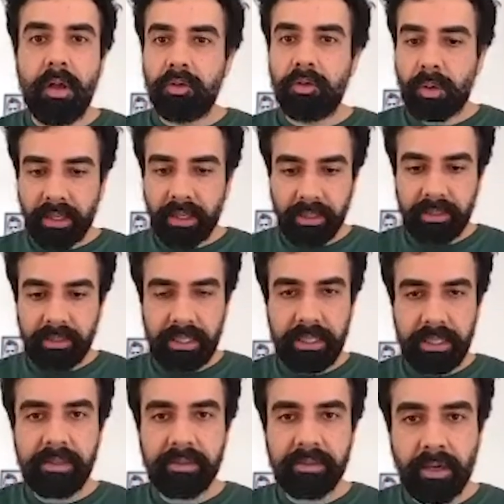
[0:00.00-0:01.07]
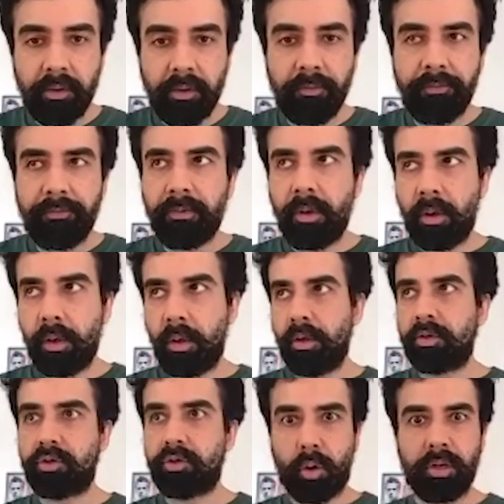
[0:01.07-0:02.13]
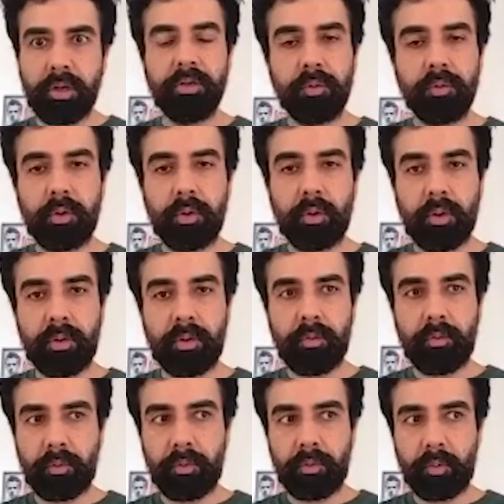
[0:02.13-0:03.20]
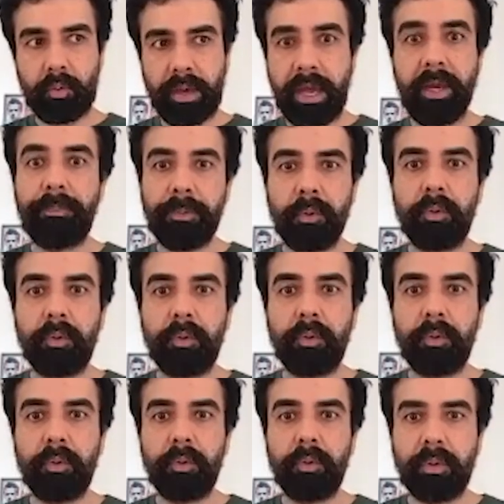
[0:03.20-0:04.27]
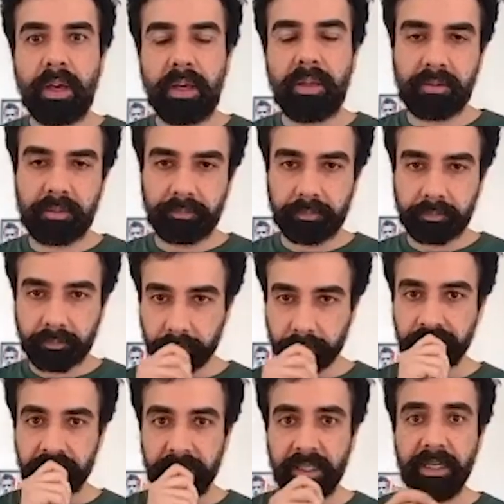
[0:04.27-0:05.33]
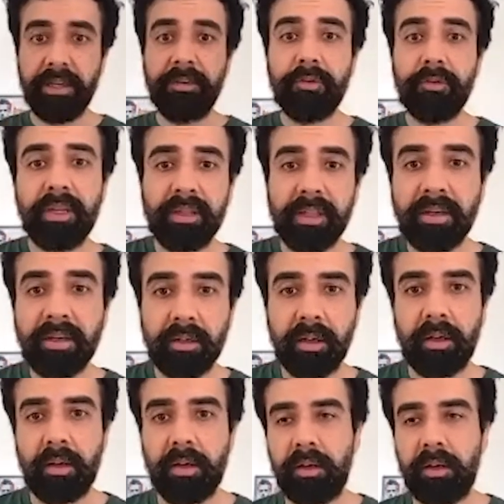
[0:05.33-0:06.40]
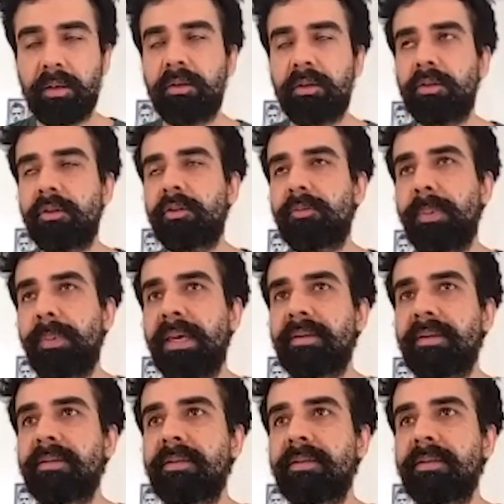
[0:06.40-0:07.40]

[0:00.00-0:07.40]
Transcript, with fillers: So I think these kind of stories would help you if you're in that space.